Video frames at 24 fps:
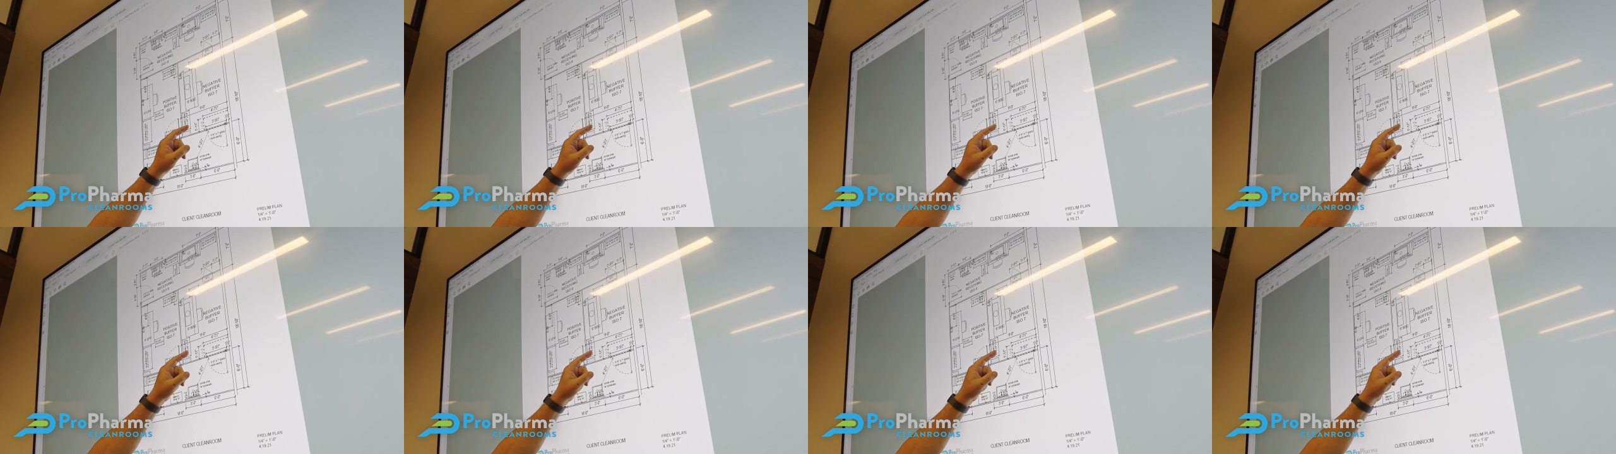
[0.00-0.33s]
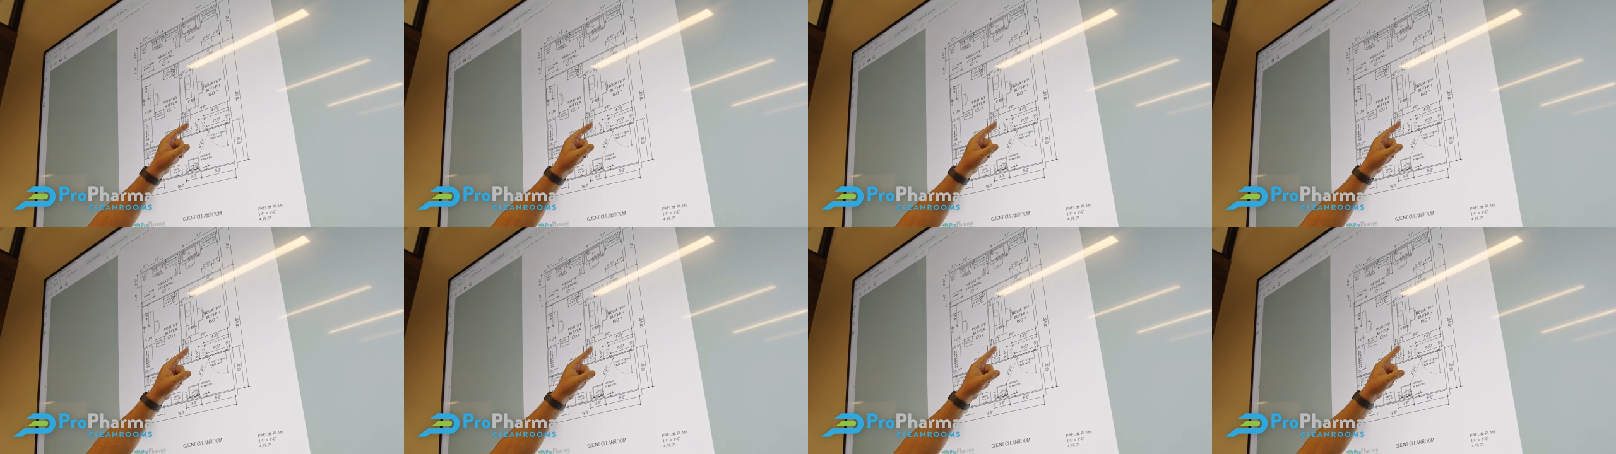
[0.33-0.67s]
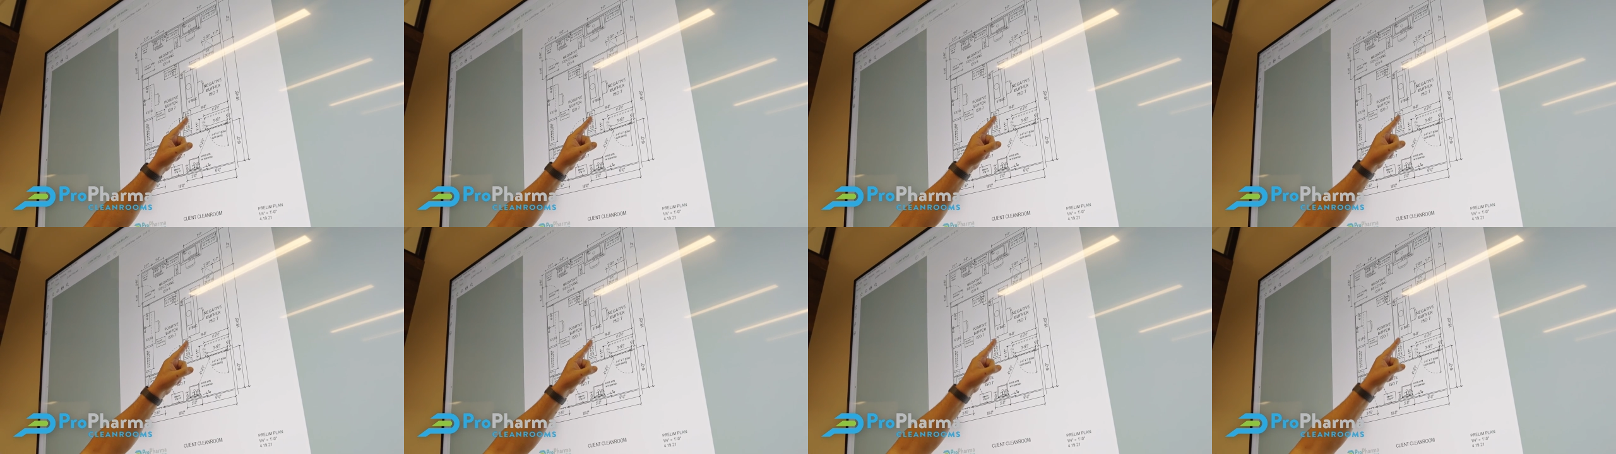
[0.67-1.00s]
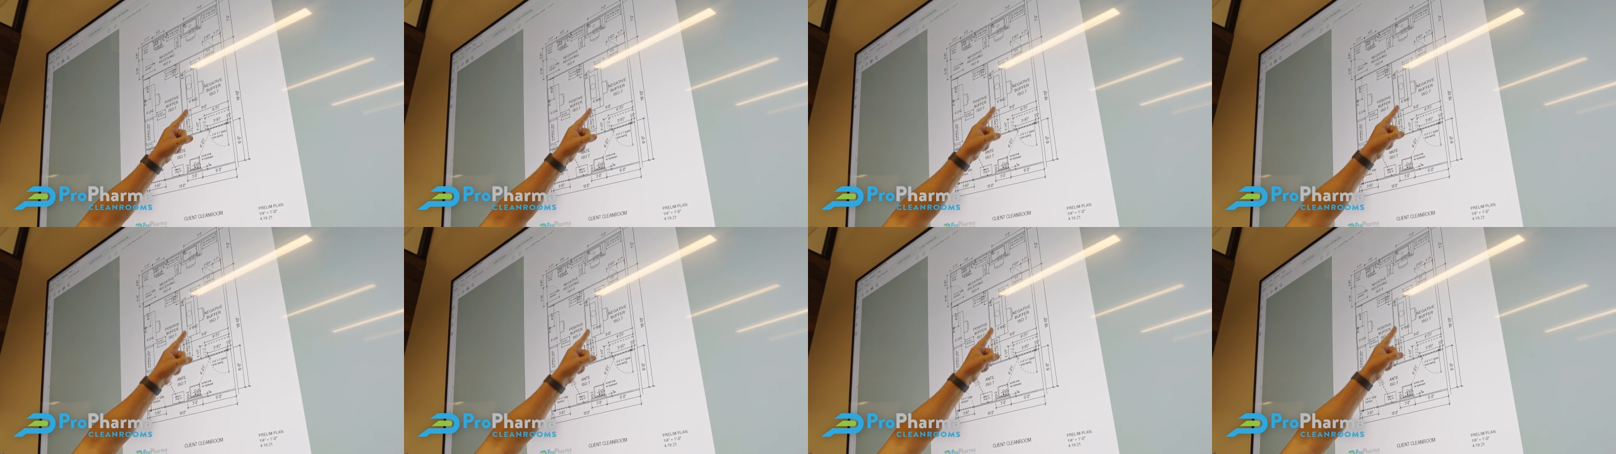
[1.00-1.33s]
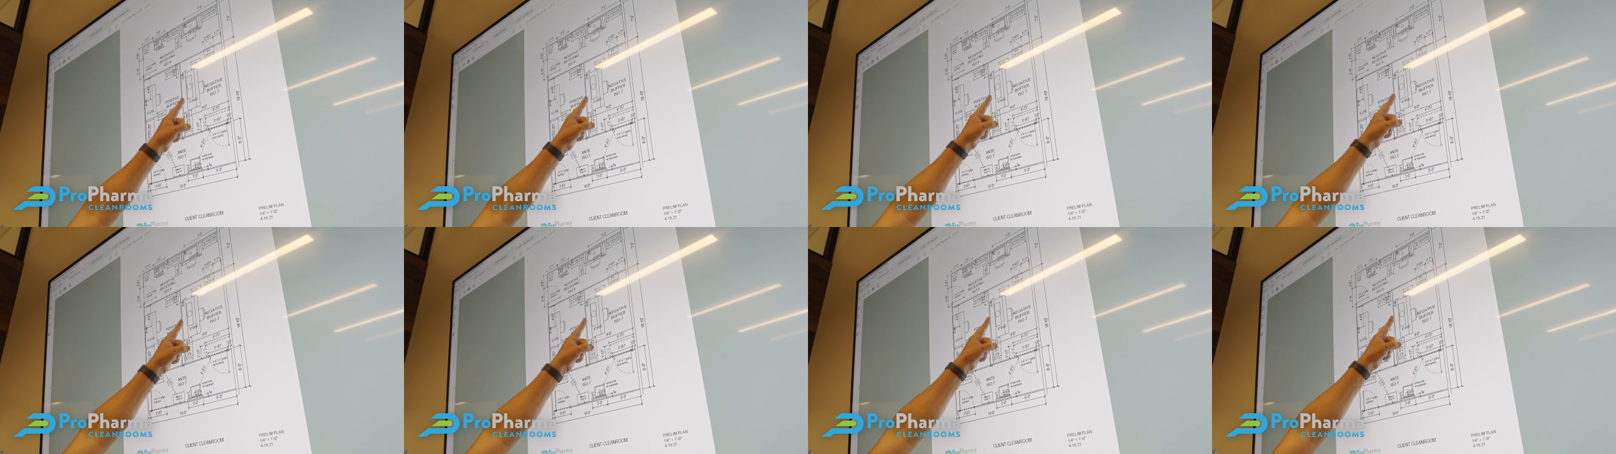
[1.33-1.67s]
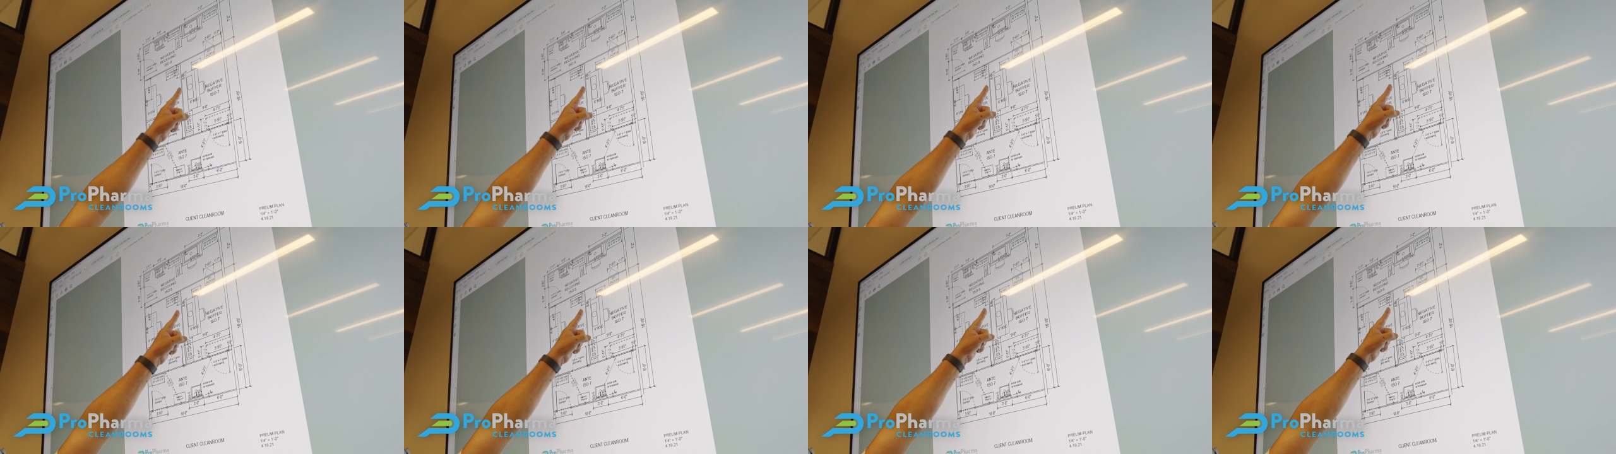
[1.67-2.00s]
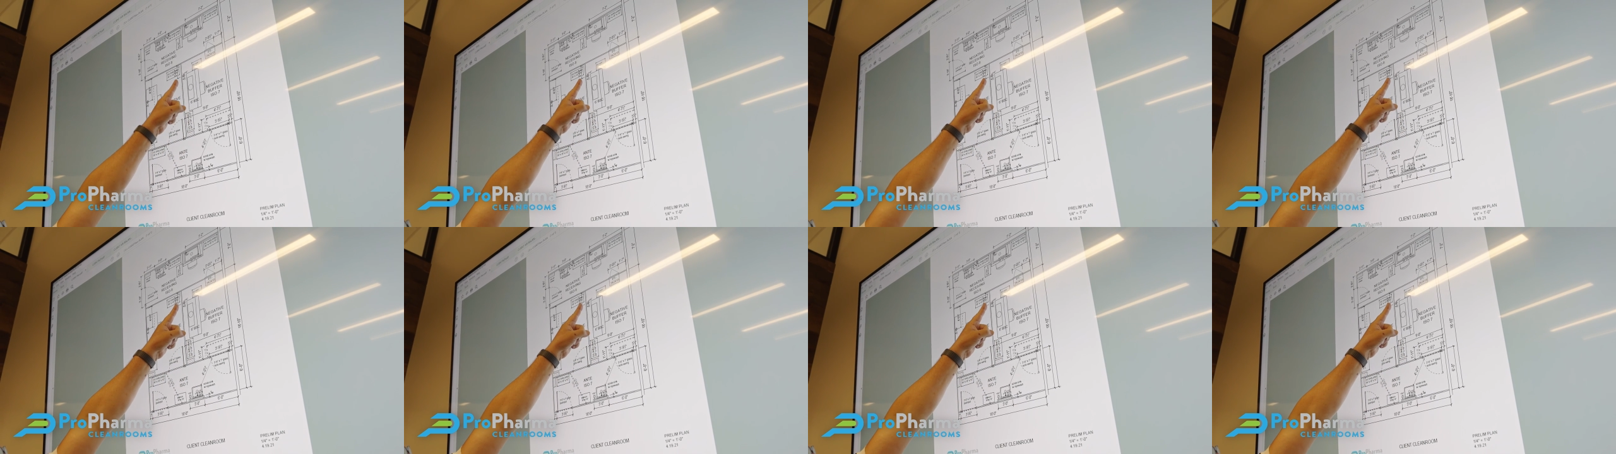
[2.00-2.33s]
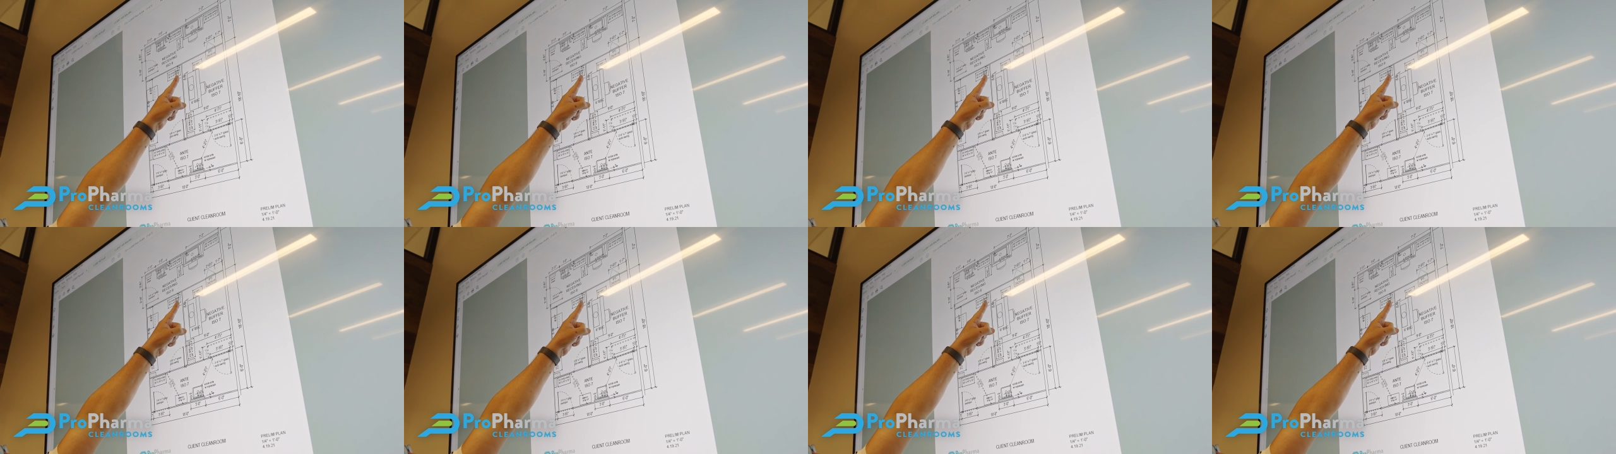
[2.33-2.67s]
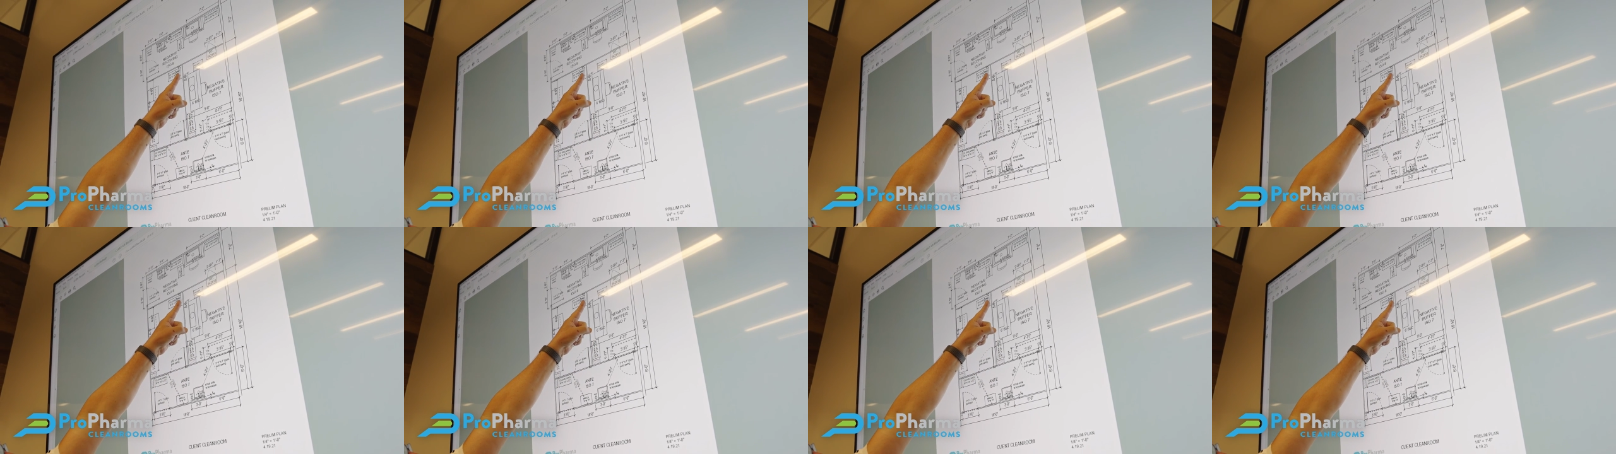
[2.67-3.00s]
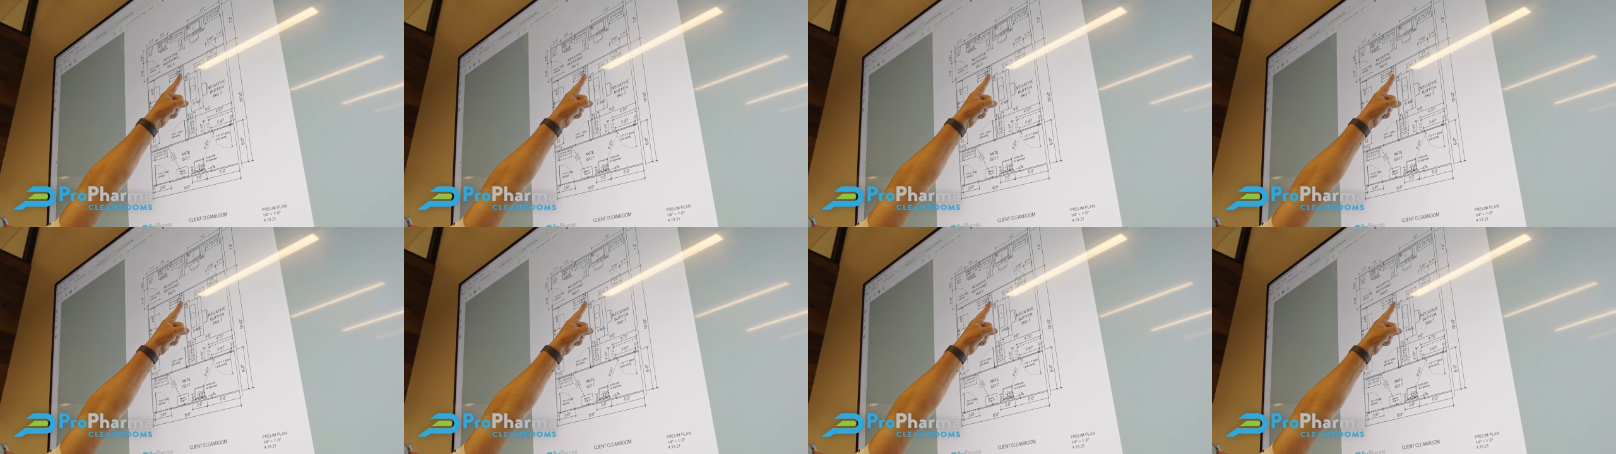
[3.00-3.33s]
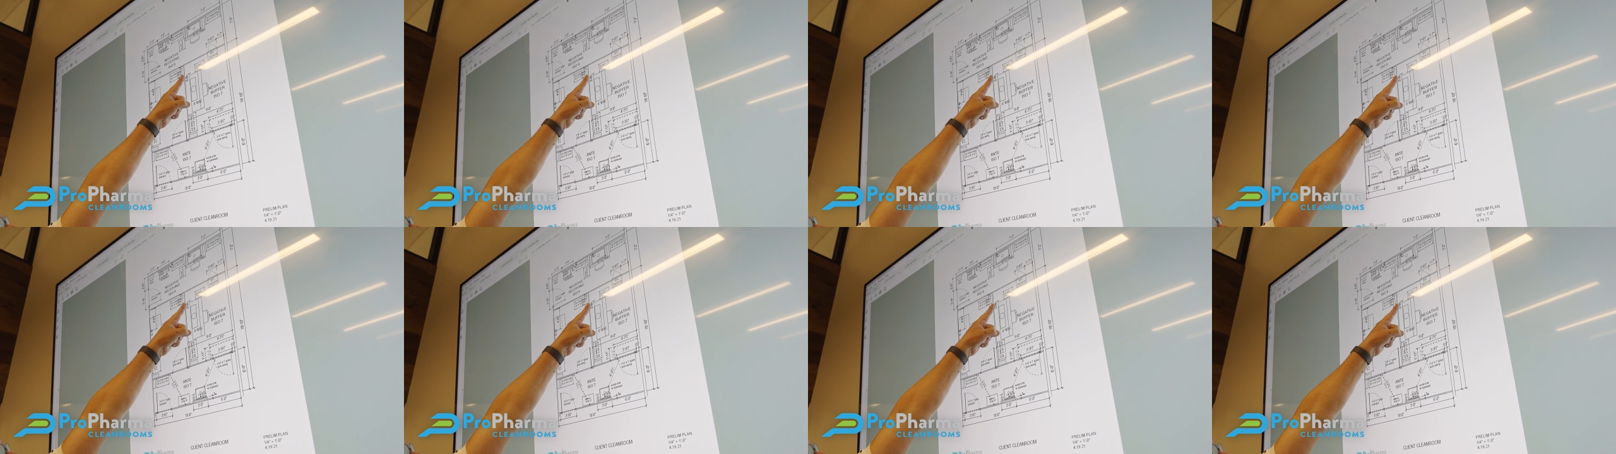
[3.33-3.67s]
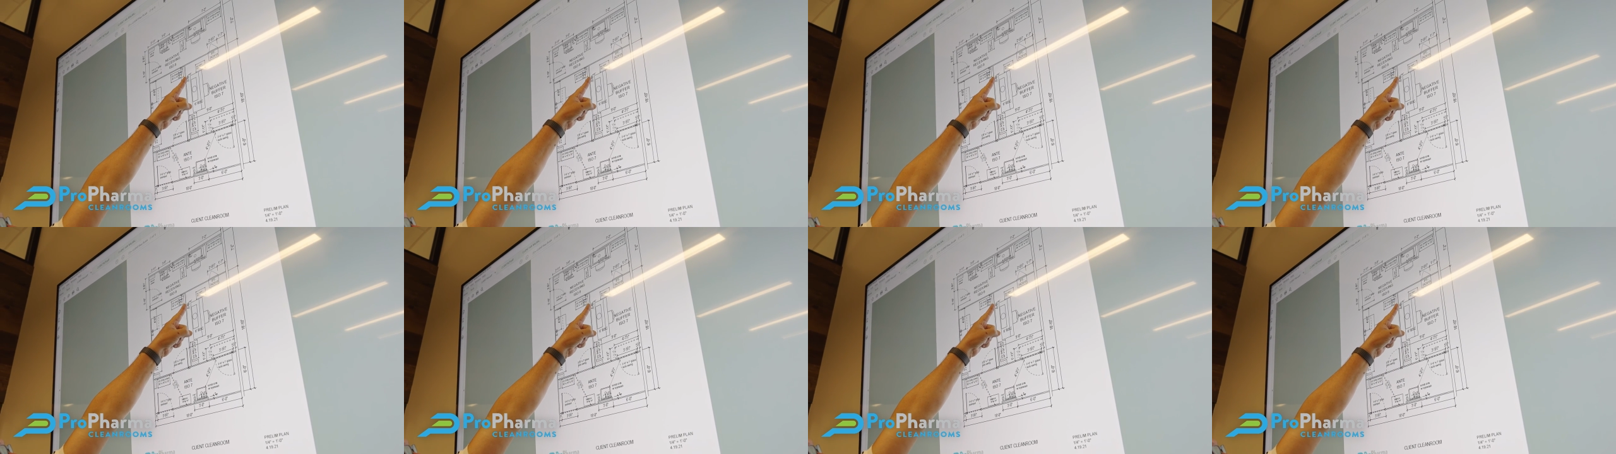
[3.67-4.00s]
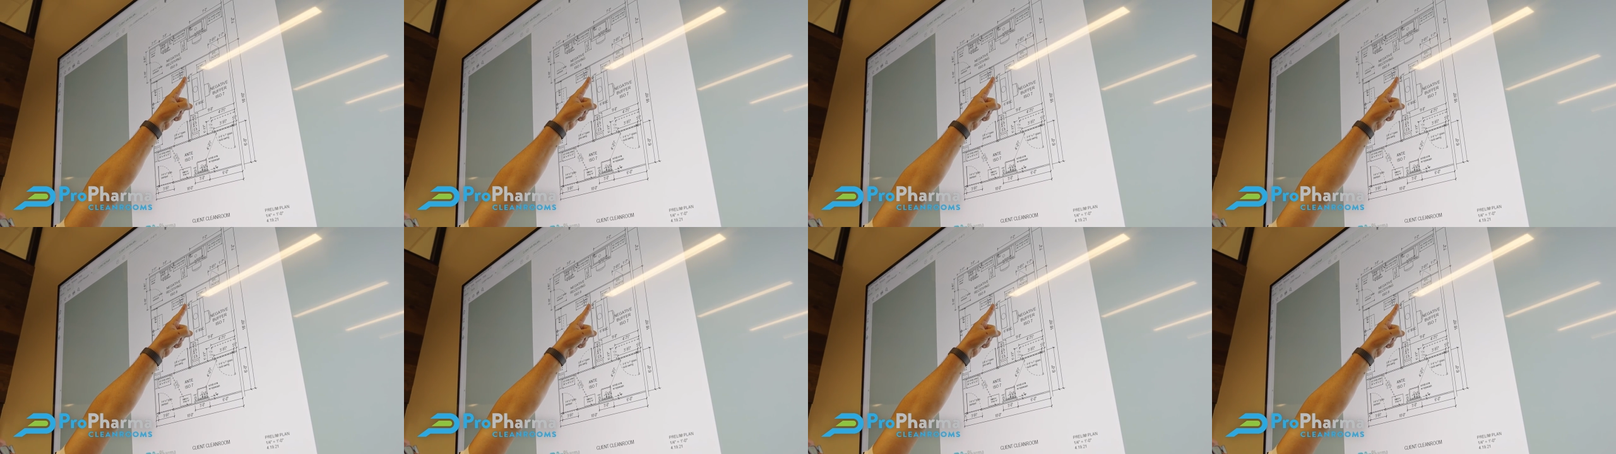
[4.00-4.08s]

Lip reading: [unreadable: no face in view]